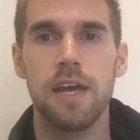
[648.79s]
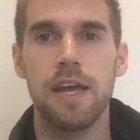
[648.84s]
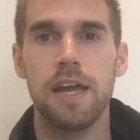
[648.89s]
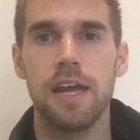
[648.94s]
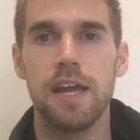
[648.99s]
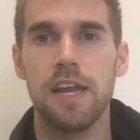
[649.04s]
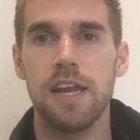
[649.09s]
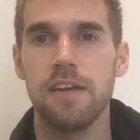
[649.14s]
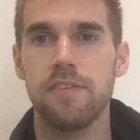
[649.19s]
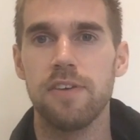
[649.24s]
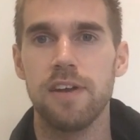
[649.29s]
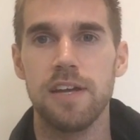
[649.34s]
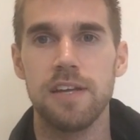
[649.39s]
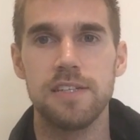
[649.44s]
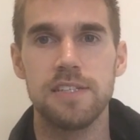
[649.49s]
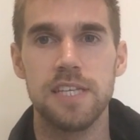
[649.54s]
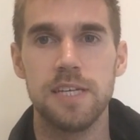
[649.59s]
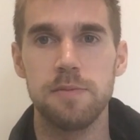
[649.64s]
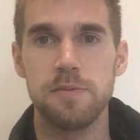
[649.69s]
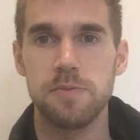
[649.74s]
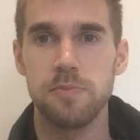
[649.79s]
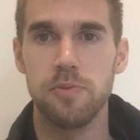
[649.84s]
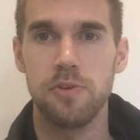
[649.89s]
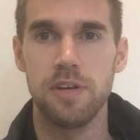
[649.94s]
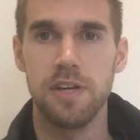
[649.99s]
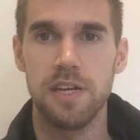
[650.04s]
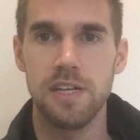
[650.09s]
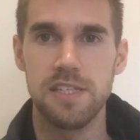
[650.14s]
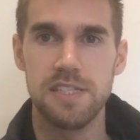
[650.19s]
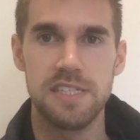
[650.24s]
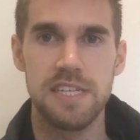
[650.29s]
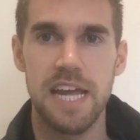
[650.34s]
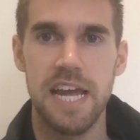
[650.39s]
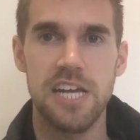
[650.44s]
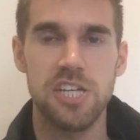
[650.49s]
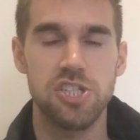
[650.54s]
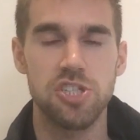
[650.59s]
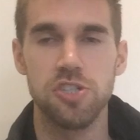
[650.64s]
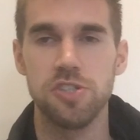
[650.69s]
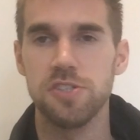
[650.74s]
and I've had teams play against
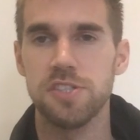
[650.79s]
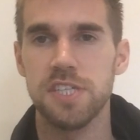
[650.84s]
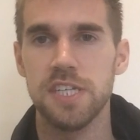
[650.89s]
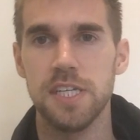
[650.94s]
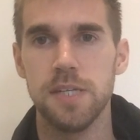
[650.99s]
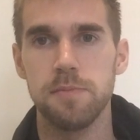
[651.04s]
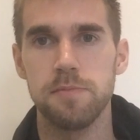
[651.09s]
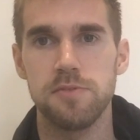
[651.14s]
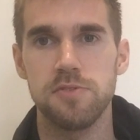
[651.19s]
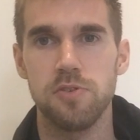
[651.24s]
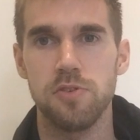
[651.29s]
national teams.